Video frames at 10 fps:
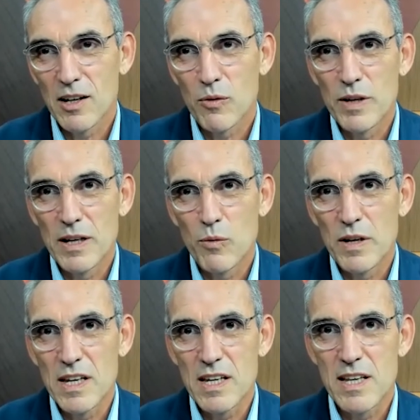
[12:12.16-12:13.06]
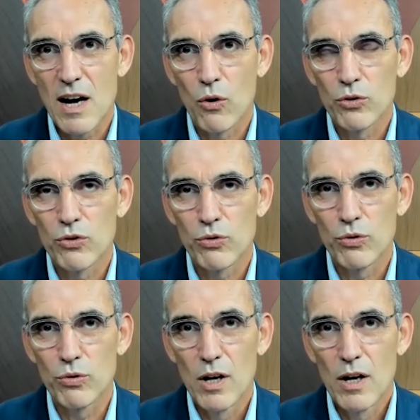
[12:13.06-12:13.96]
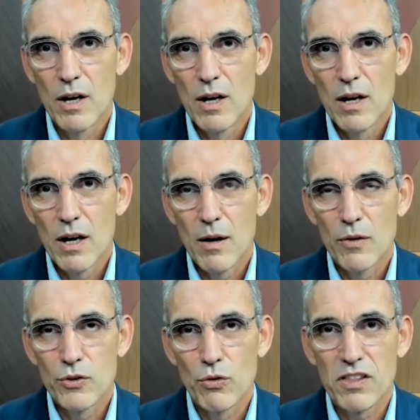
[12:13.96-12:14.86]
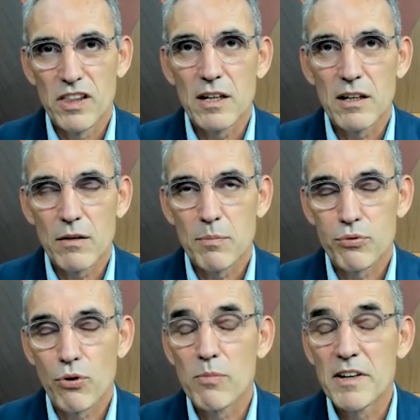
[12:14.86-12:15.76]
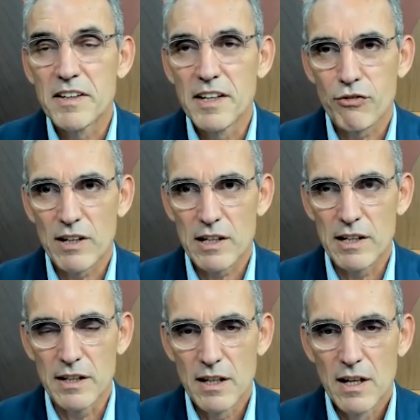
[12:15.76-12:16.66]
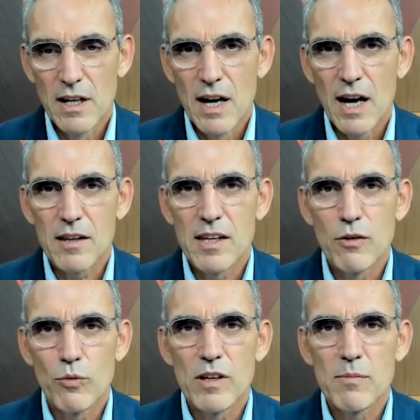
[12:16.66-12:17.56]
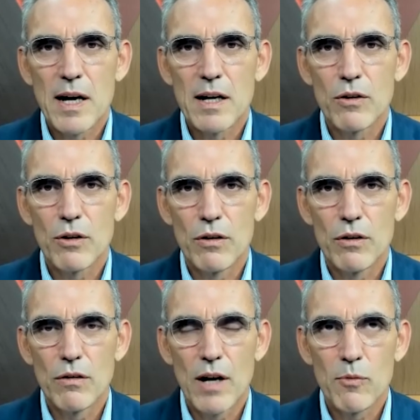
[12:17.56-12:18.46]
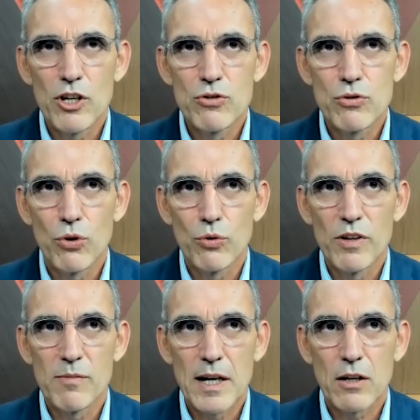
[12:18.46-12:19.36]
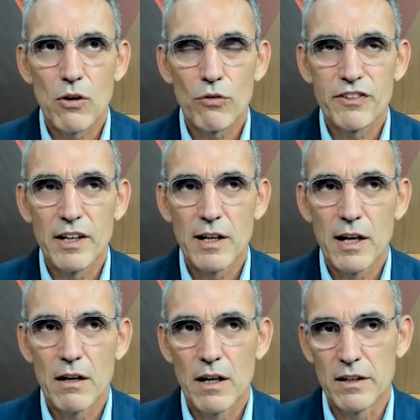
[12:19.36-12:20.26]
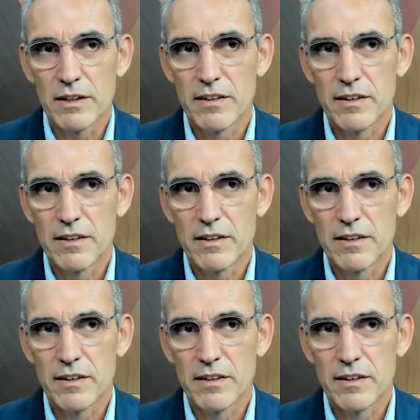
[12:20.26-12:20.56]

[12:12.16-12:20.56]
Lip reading: we need now to think probably differently. I think with my, I'm going to talk with my Constellar hat.